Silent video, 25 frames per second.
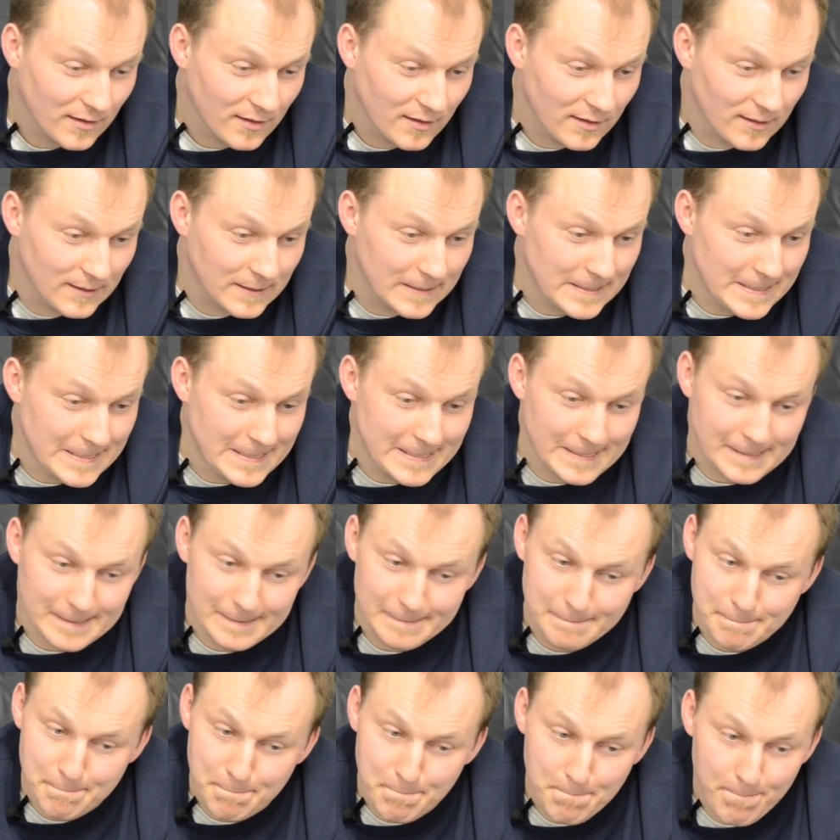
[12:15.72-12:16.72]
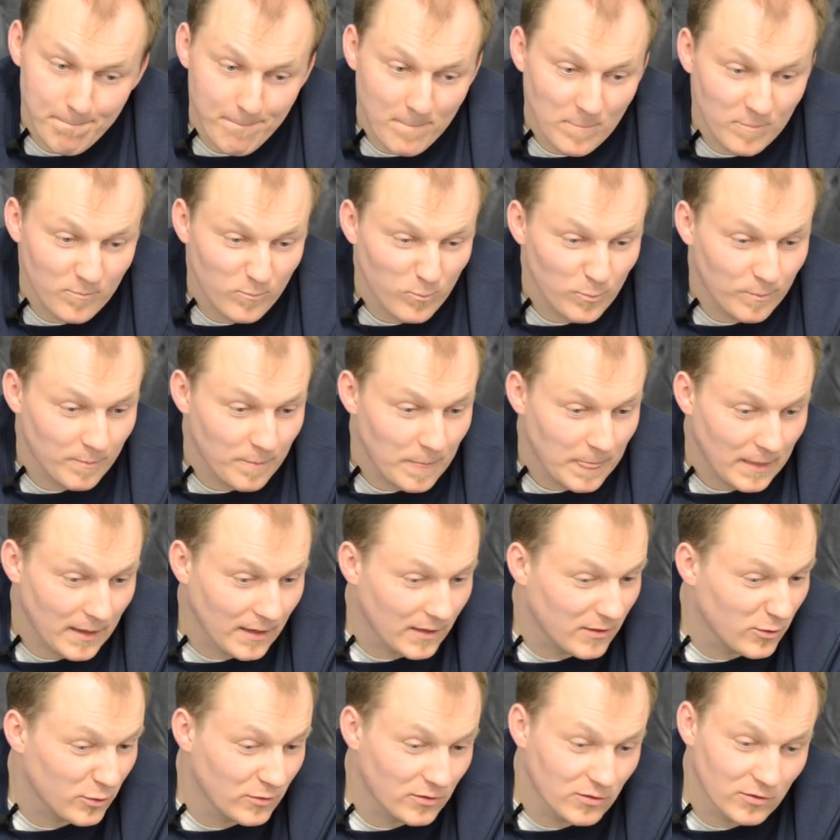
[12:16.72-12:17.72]
Um, I
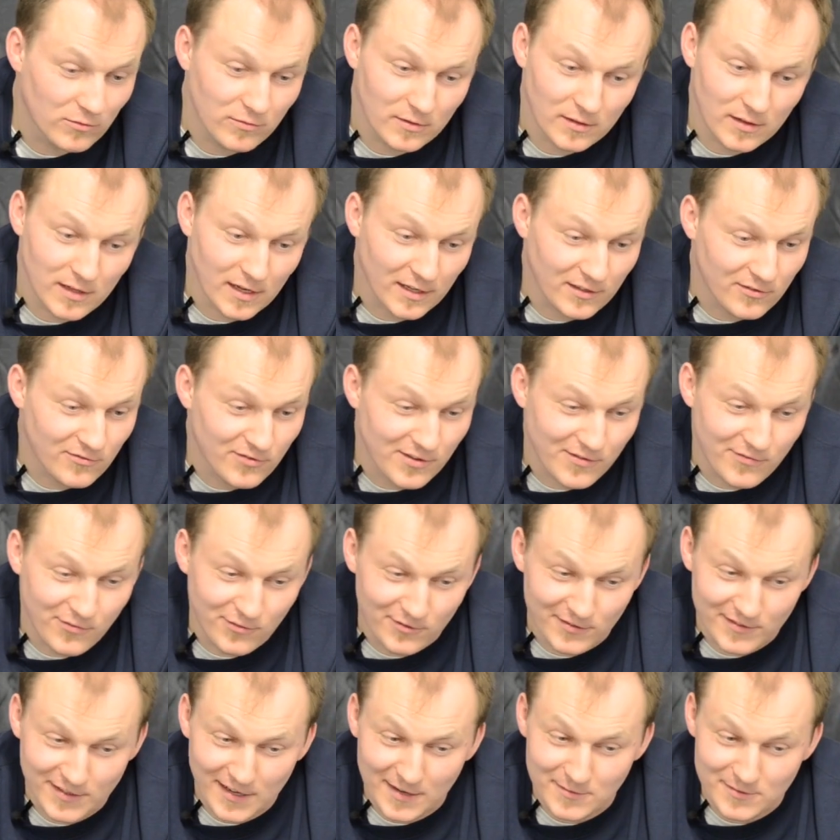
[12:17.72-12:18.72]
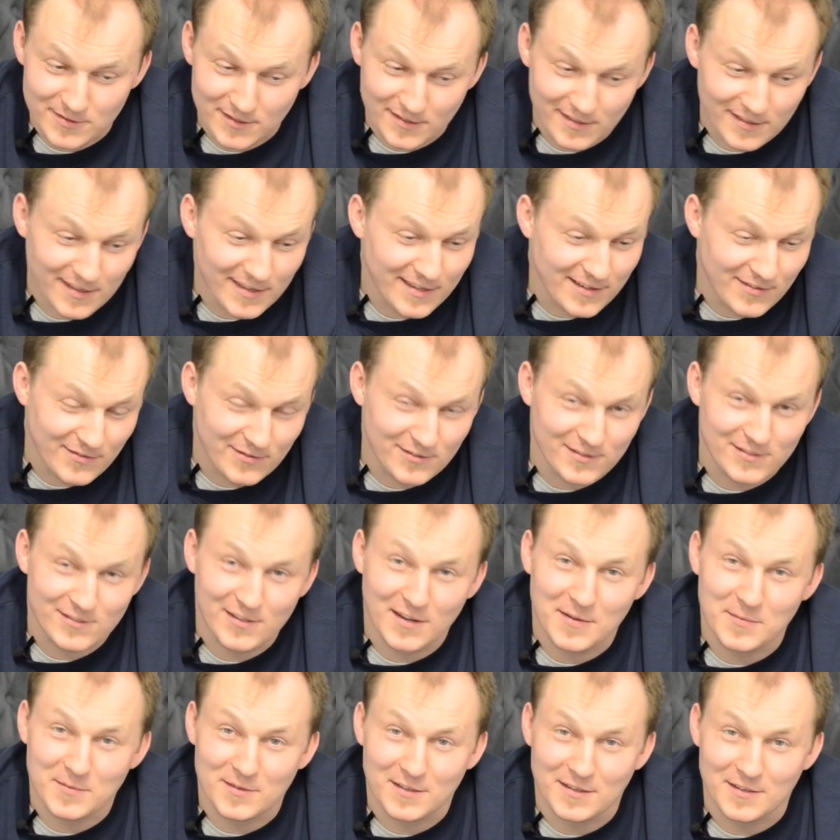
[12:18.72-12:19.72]
could do it like three, four times a day, even
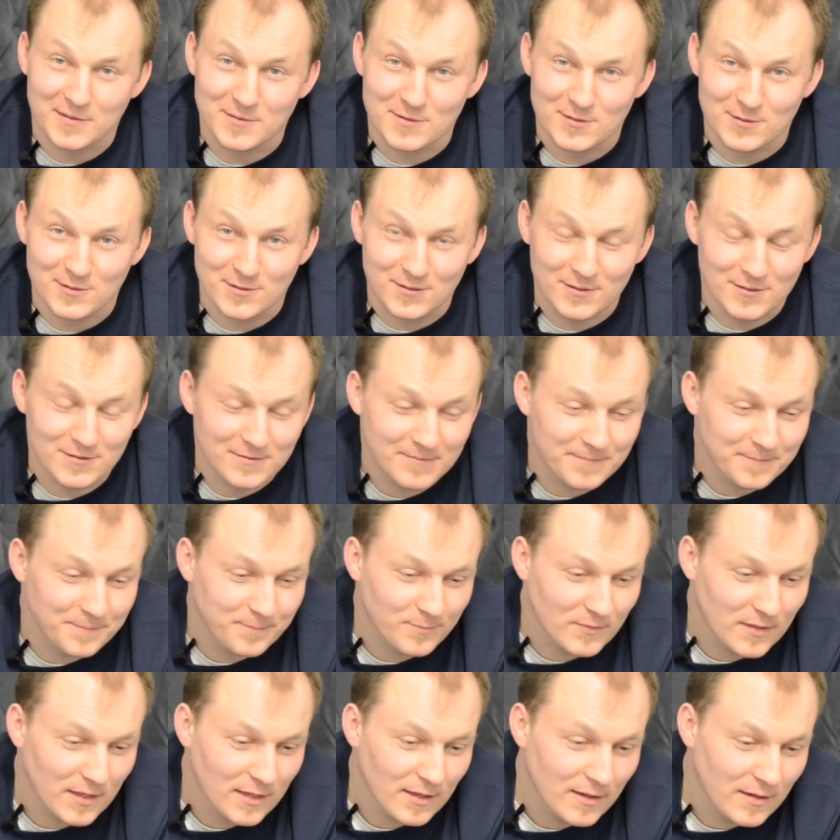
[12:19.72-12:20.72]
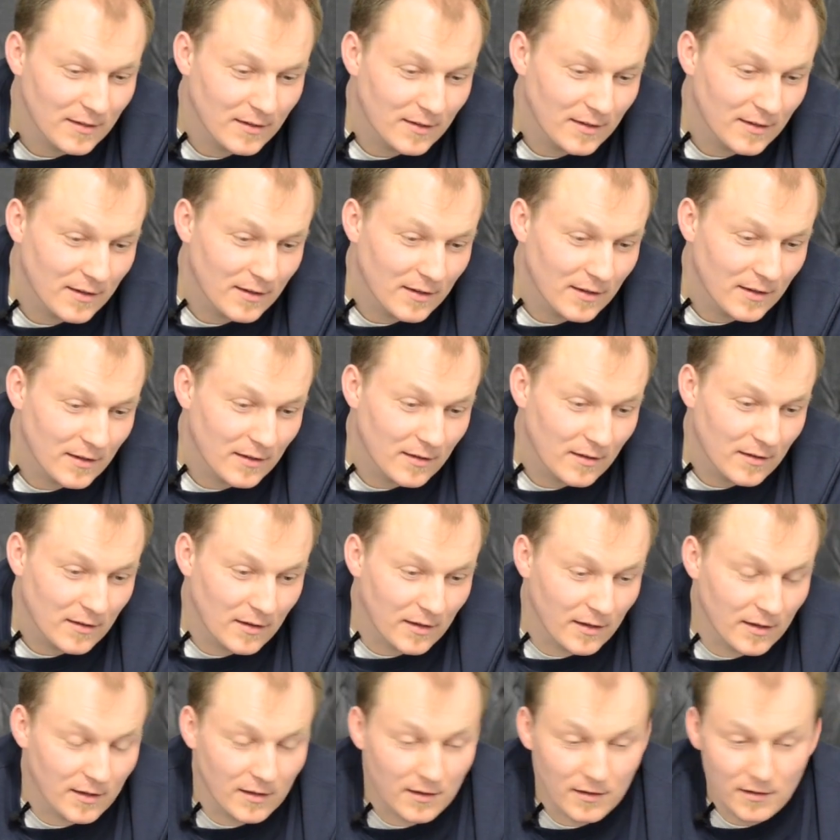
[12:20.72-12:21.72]
sometimes, you know.
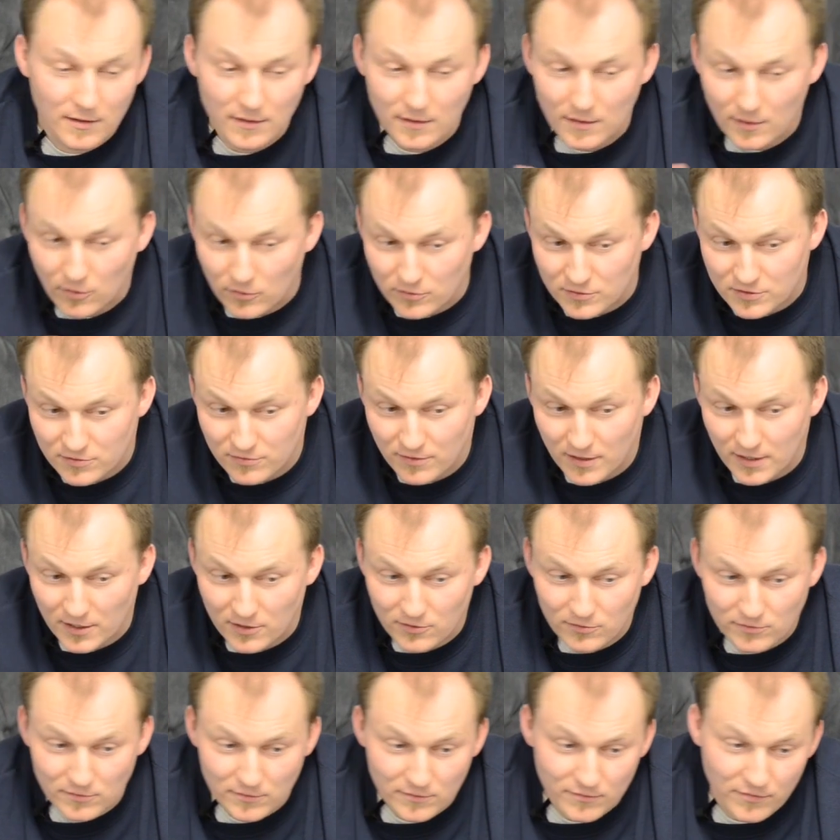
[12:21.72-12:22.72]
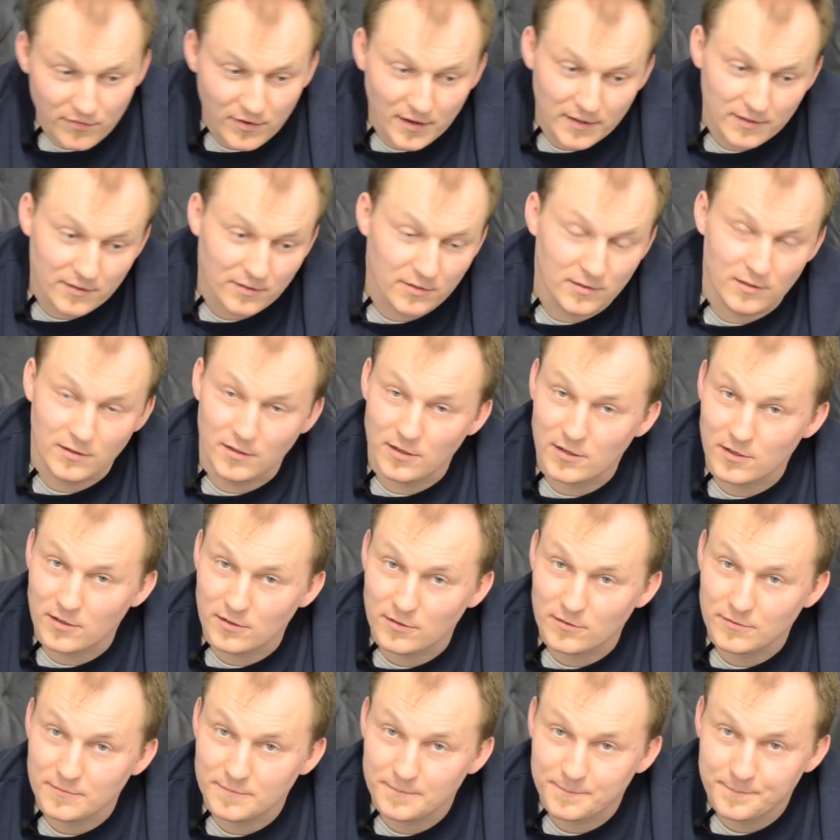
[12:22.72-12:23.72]
Uh, also, I couldn't find any
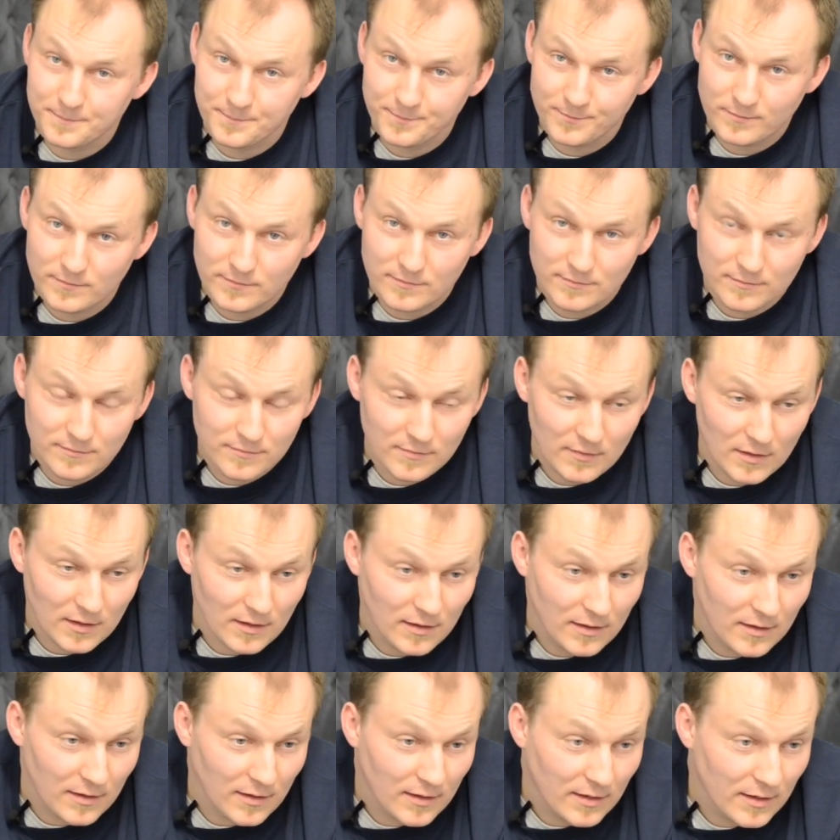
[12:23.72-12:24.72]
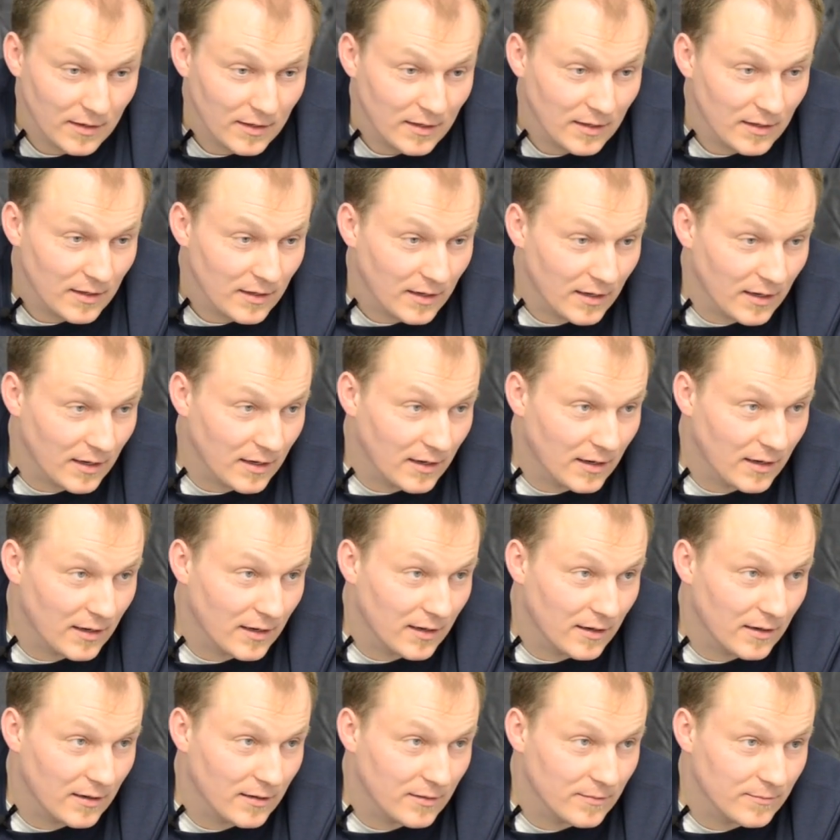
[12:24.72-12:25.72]
girl
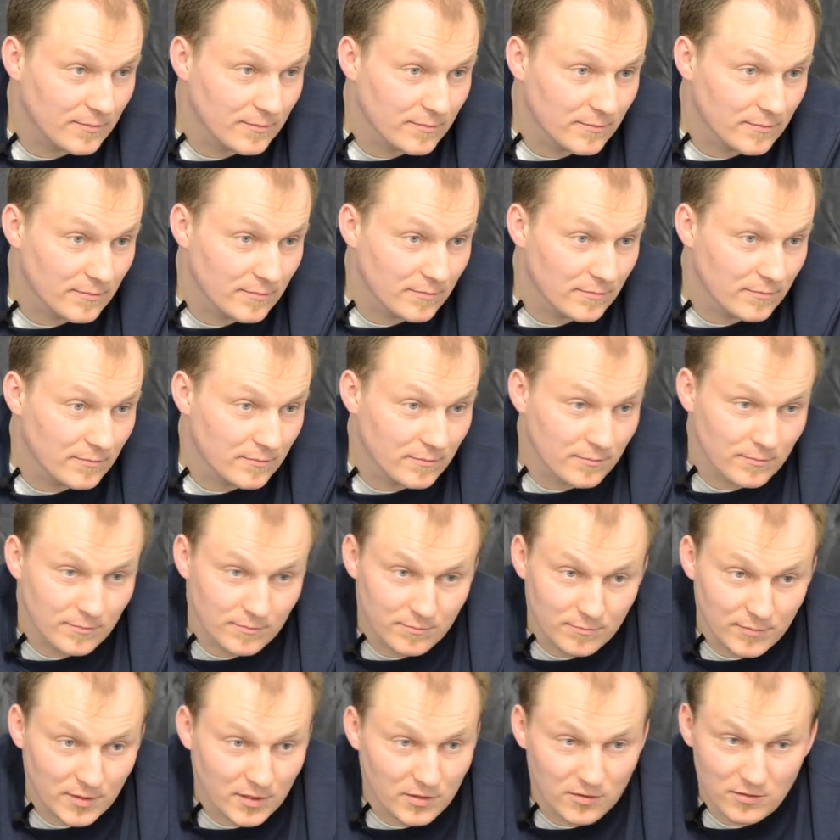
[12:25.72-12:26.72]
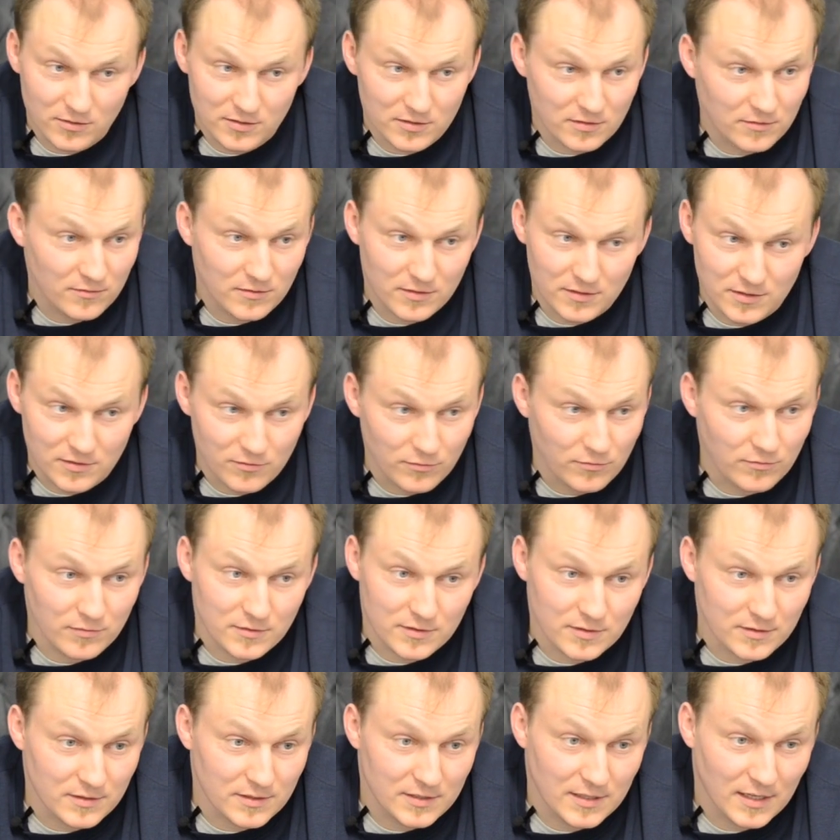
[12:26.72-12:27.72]
um, because of these
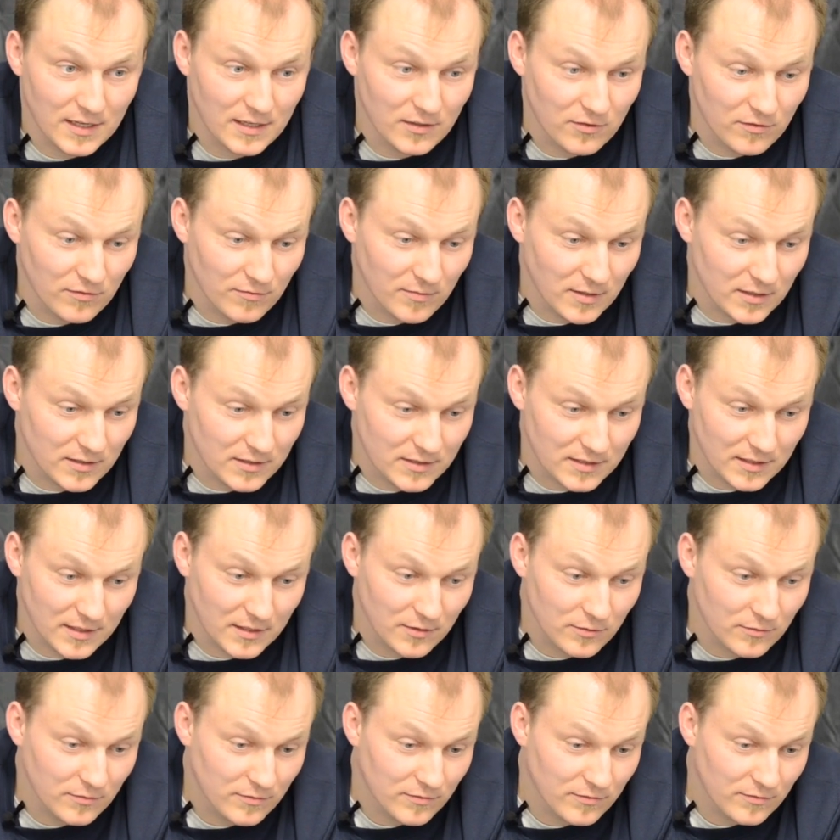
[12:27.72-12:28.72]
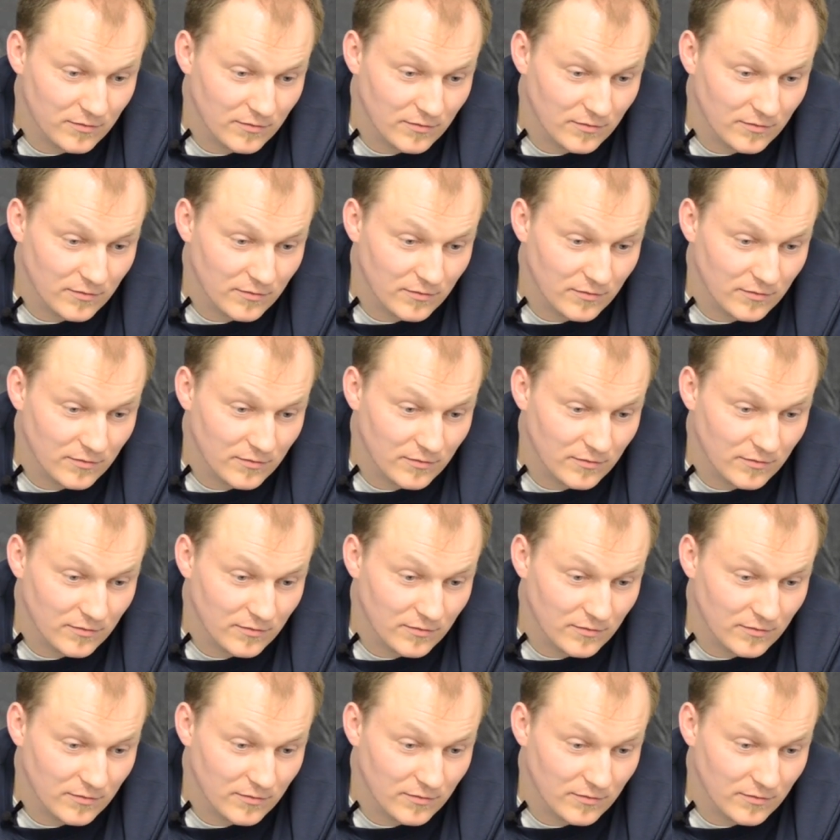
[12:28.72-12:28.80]
wounds inside of myself.